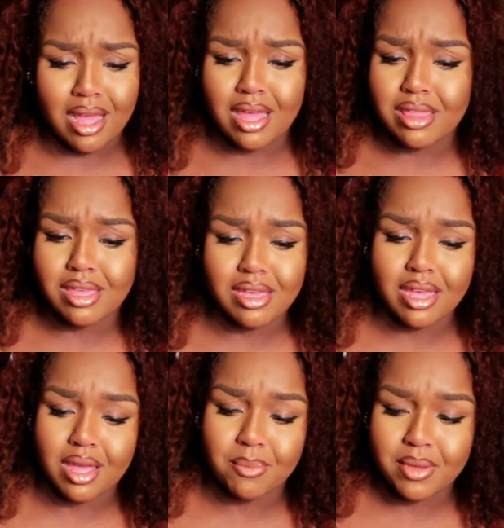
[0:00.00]
I think
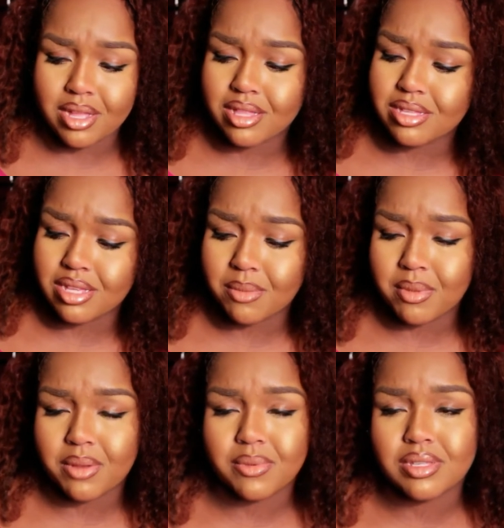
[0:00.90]
I picked this up
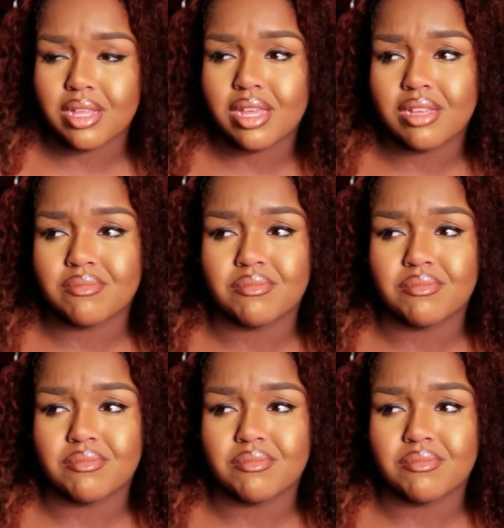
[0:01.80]
and it was like